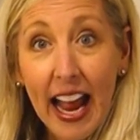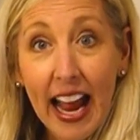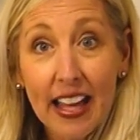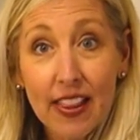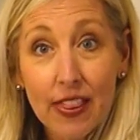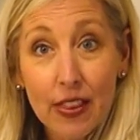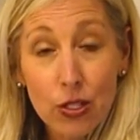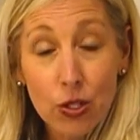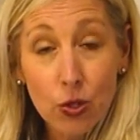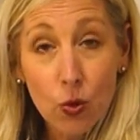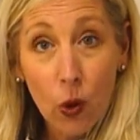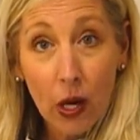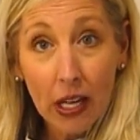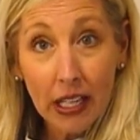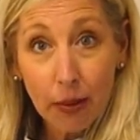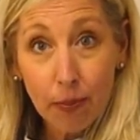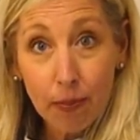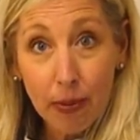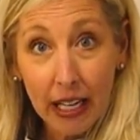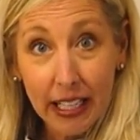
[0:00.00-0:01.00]
and the
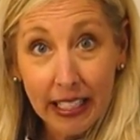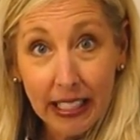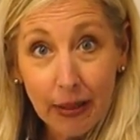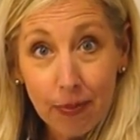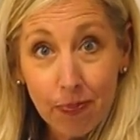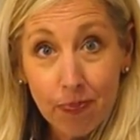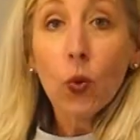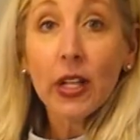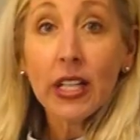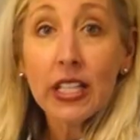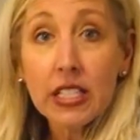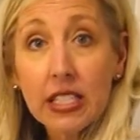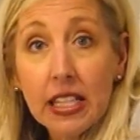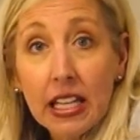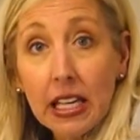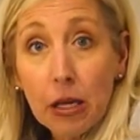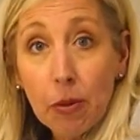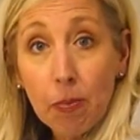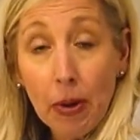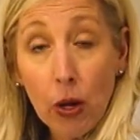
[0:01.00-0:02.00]
squatty potty? Let's
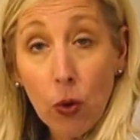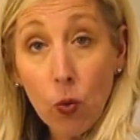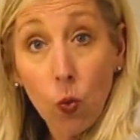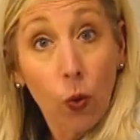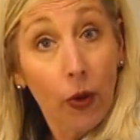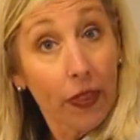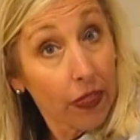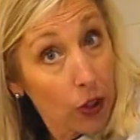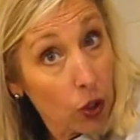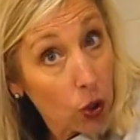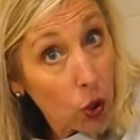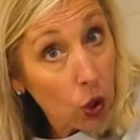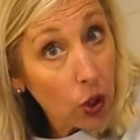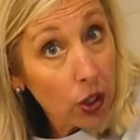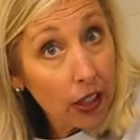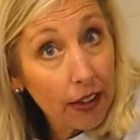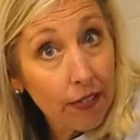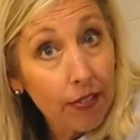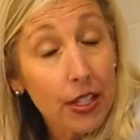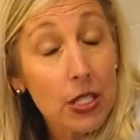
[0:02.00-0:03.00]
think about what the
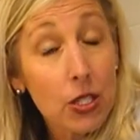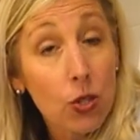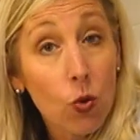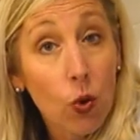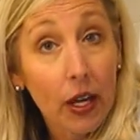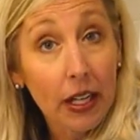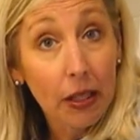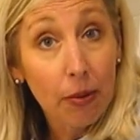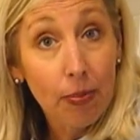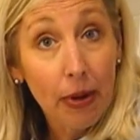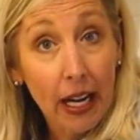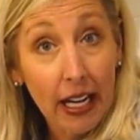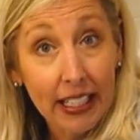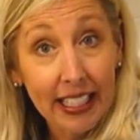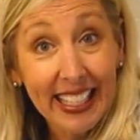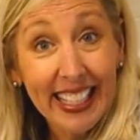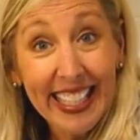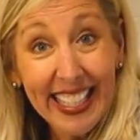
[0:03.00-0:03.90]
goal of the squatty potty